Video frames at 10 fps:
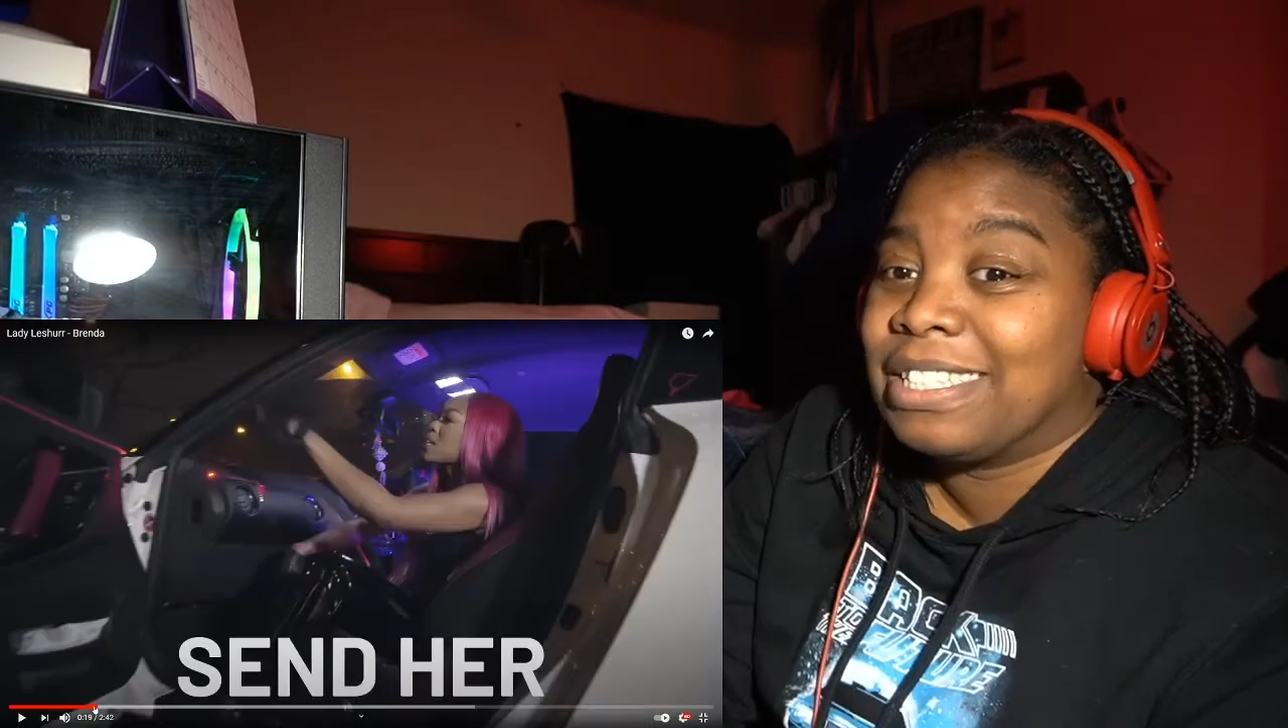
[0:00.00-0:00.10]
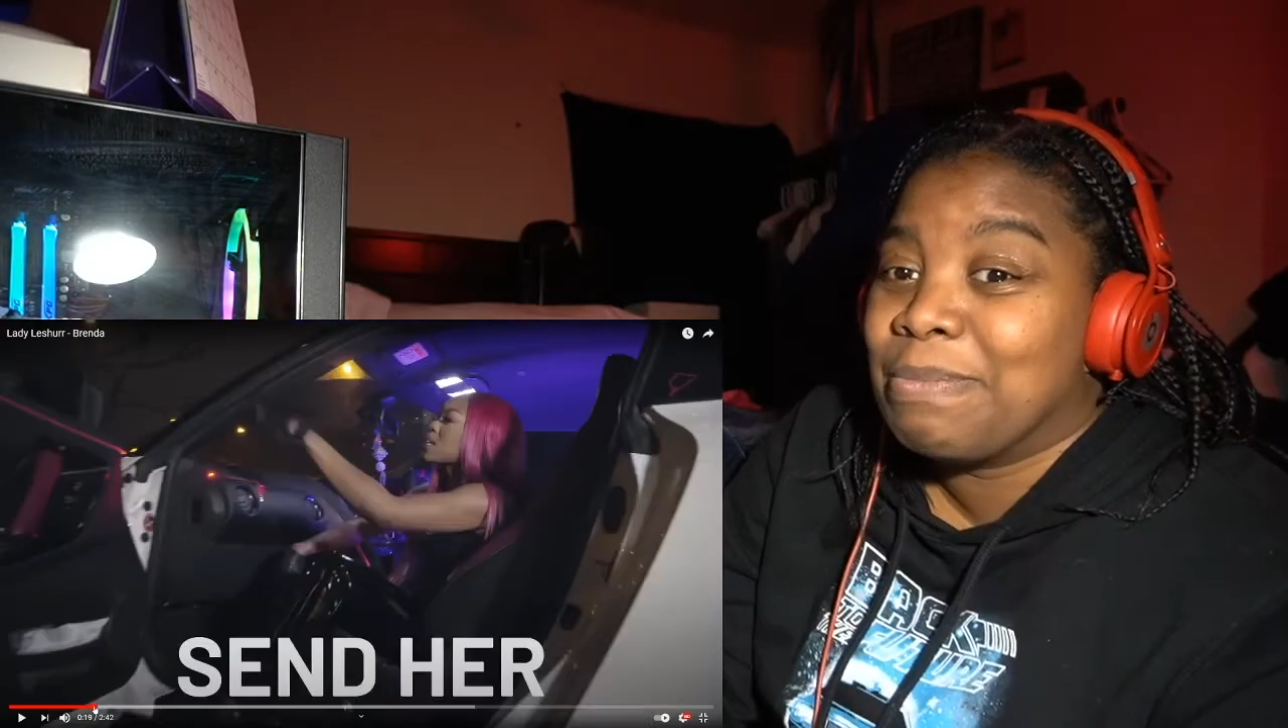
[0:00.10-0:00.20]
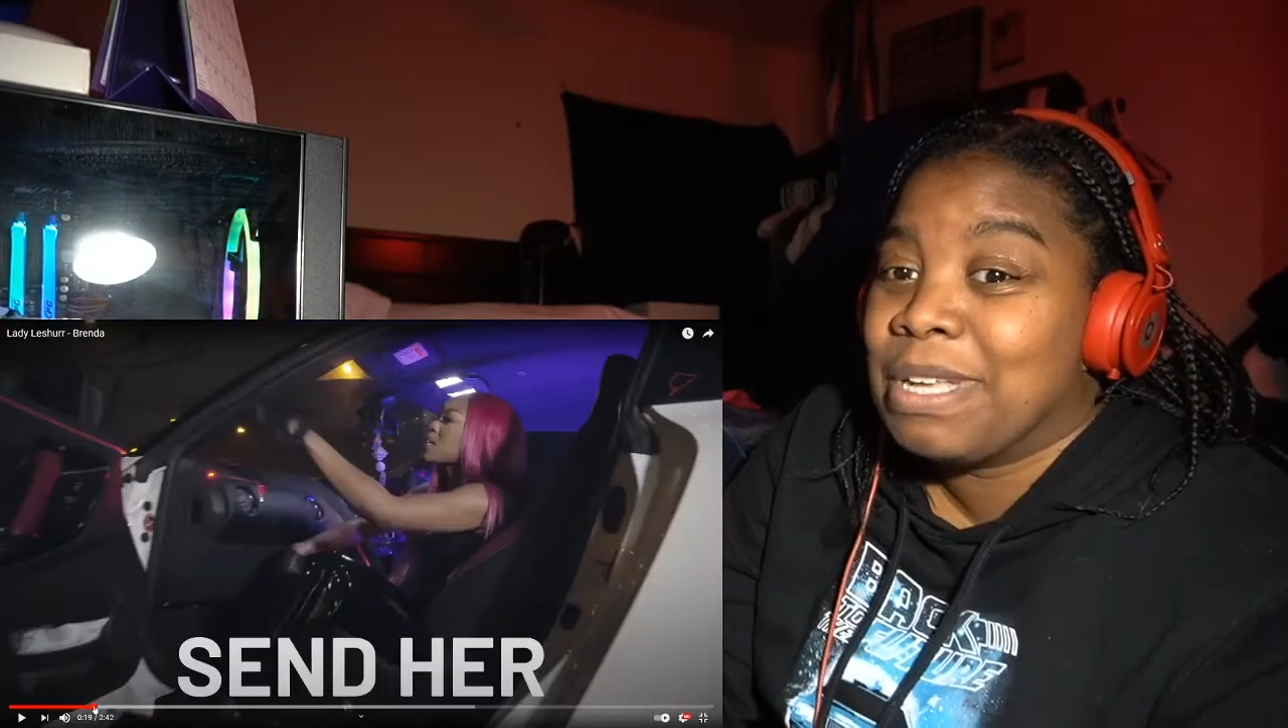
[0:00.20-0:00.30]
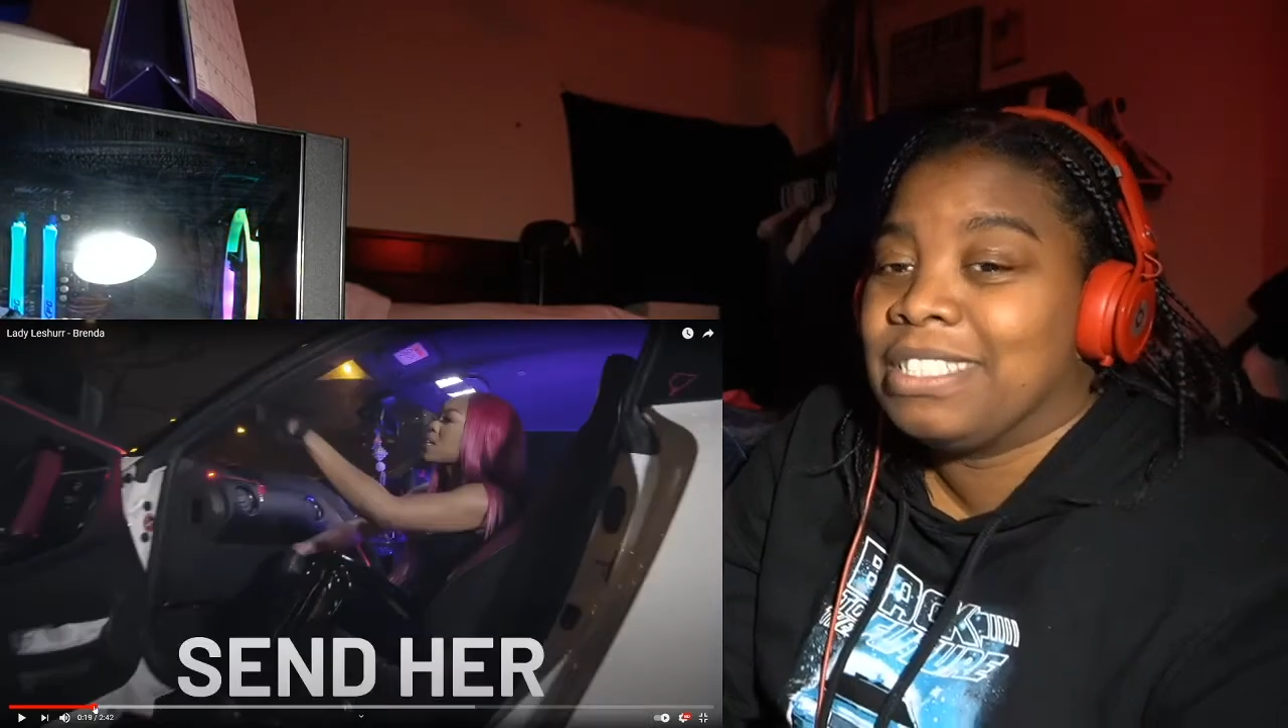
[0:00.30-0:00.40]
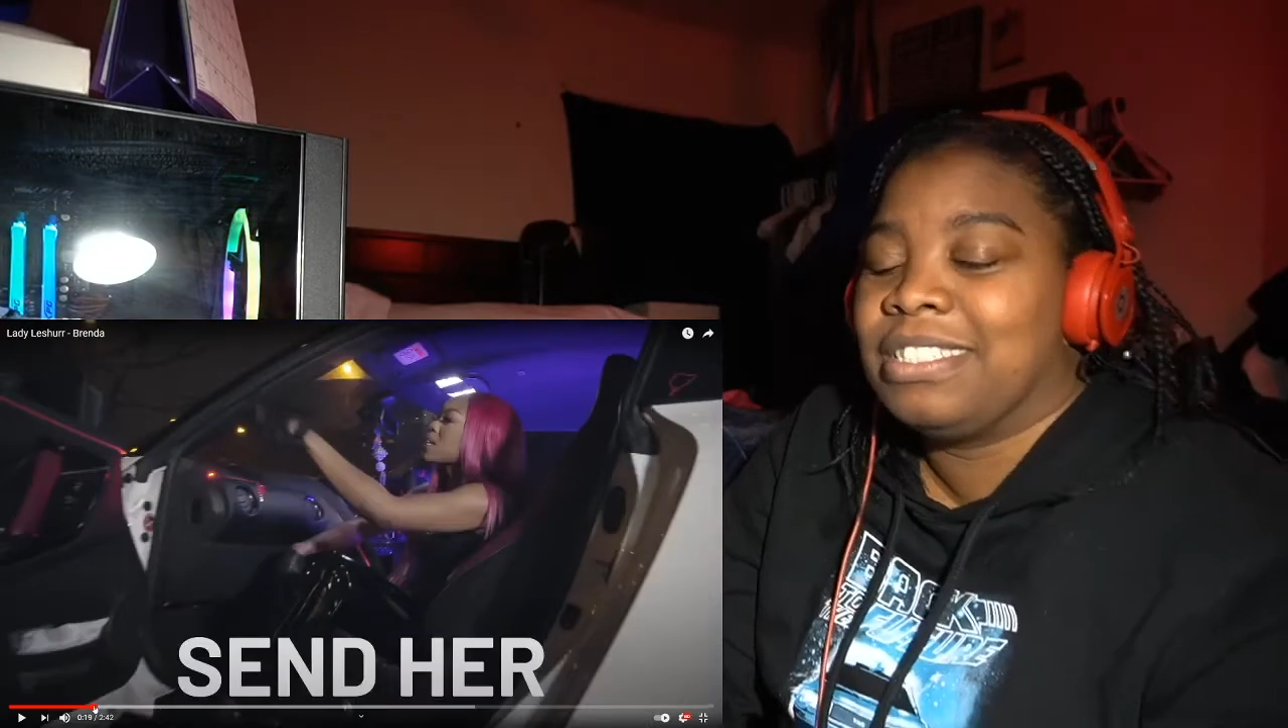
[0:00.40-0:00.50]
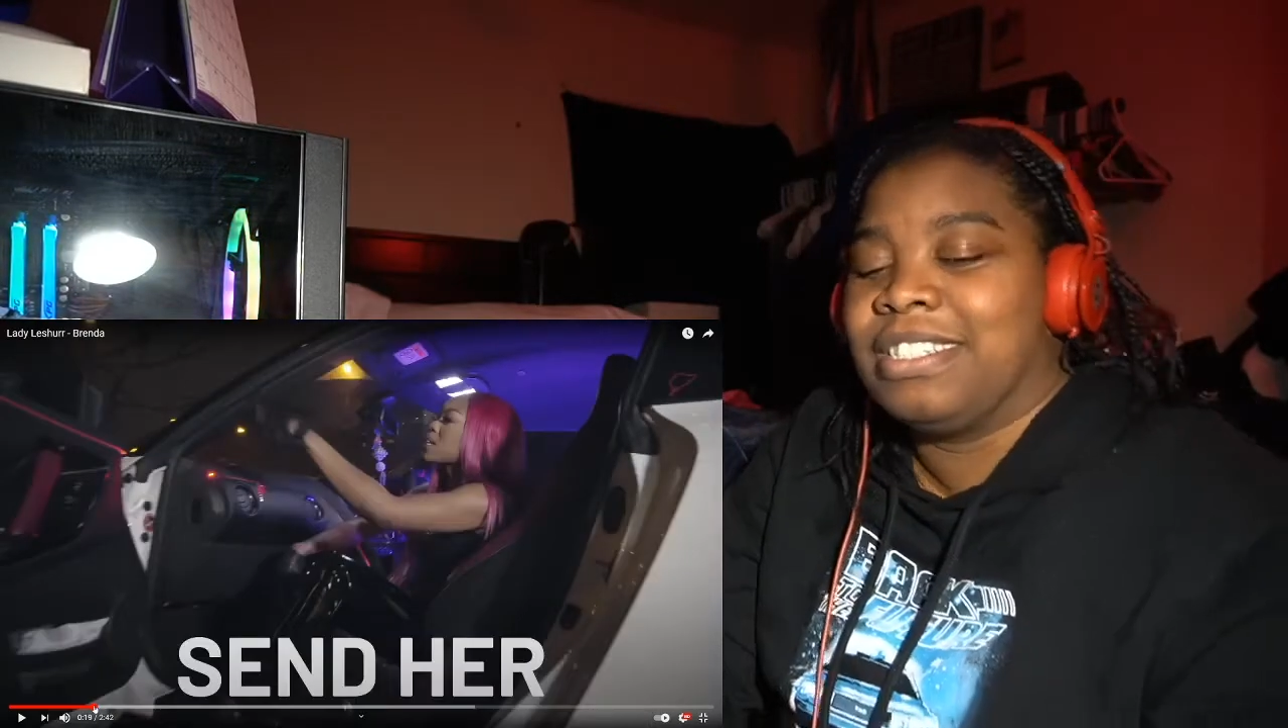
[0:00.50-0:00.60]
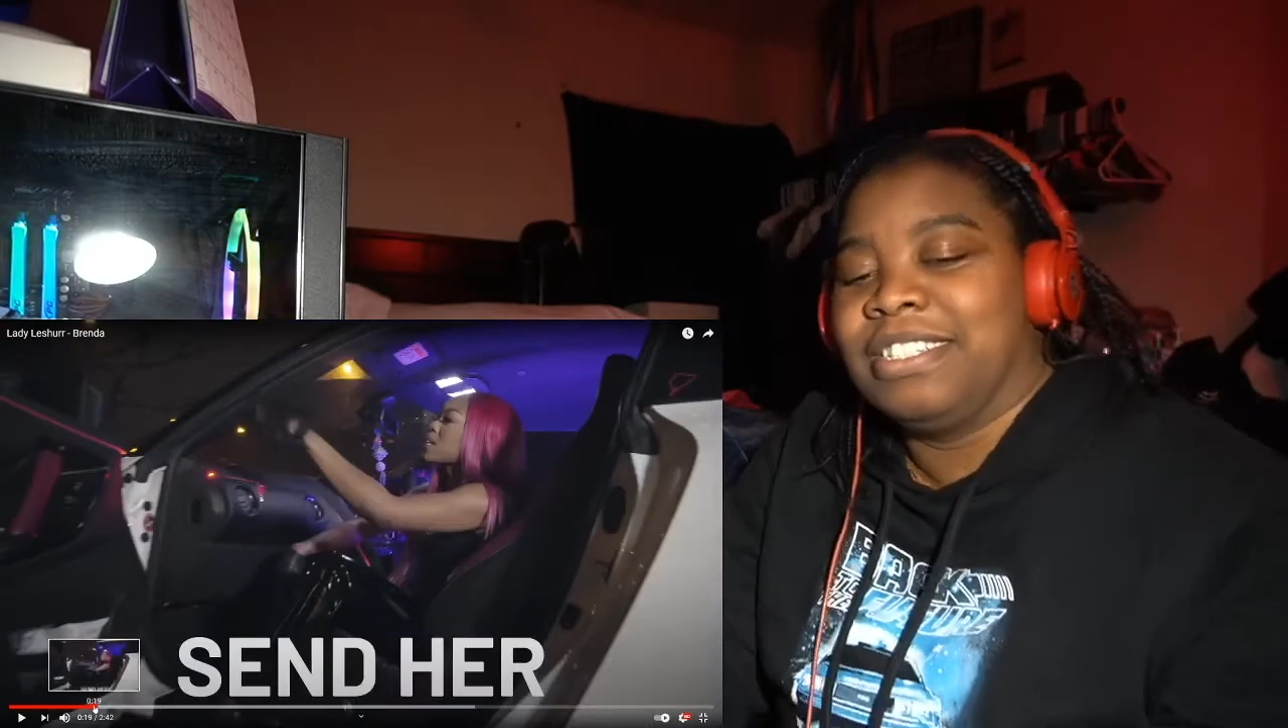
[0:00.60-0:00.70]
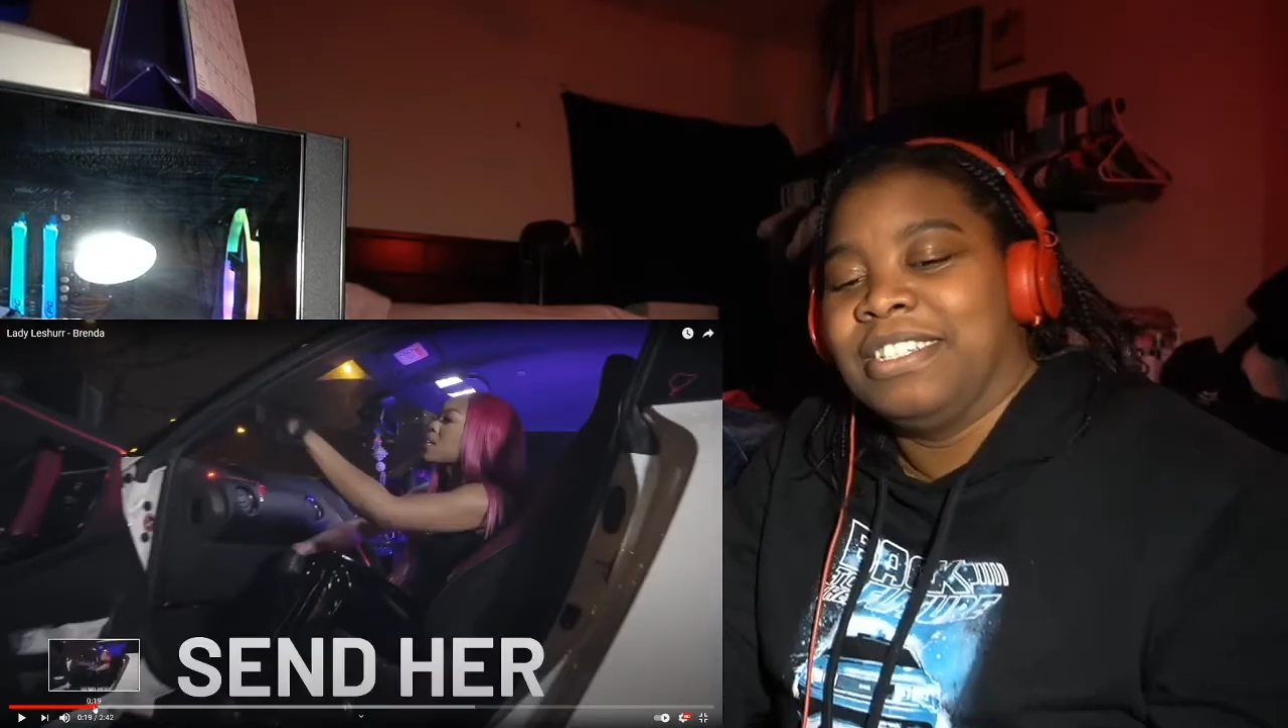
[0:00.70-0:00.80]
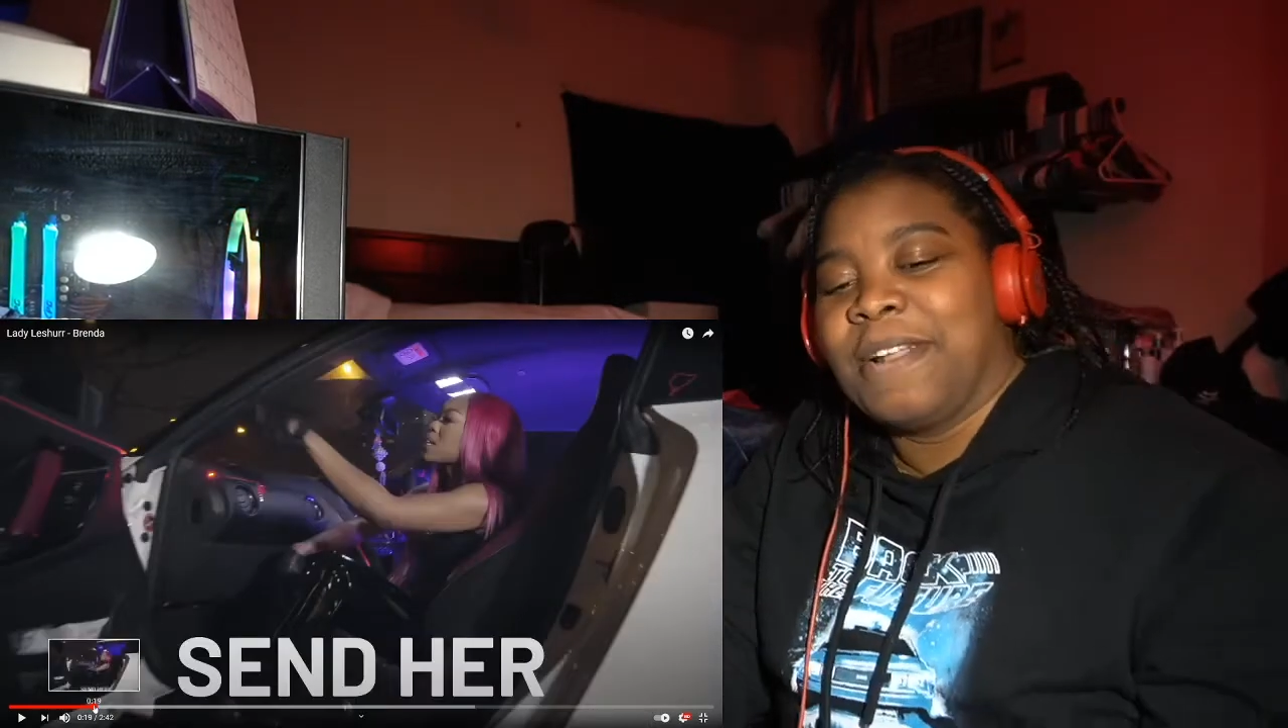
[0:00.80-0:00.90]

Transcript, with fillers: dementia.